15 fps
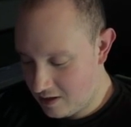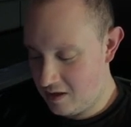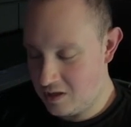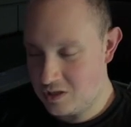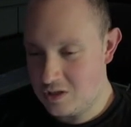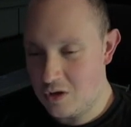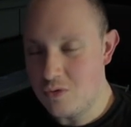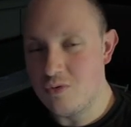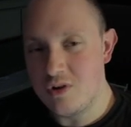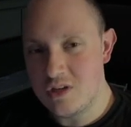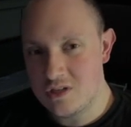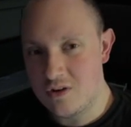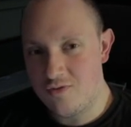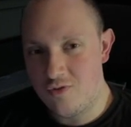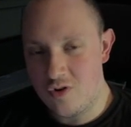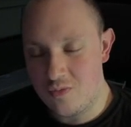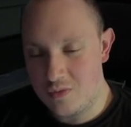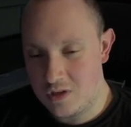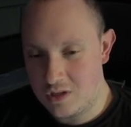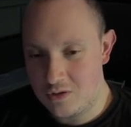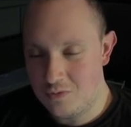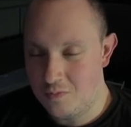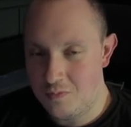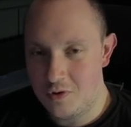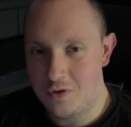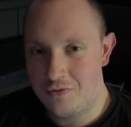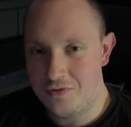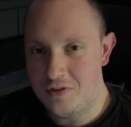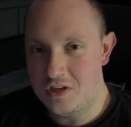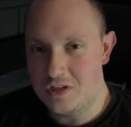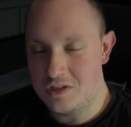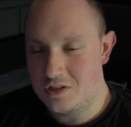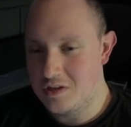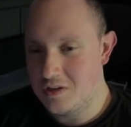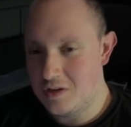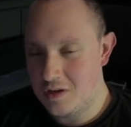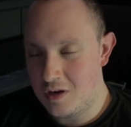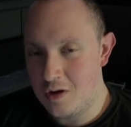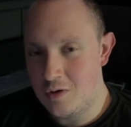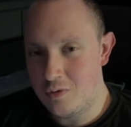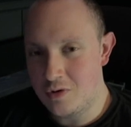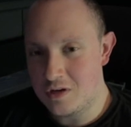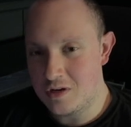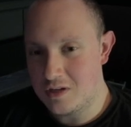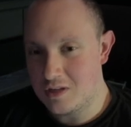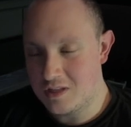There is no reason for me to build these lower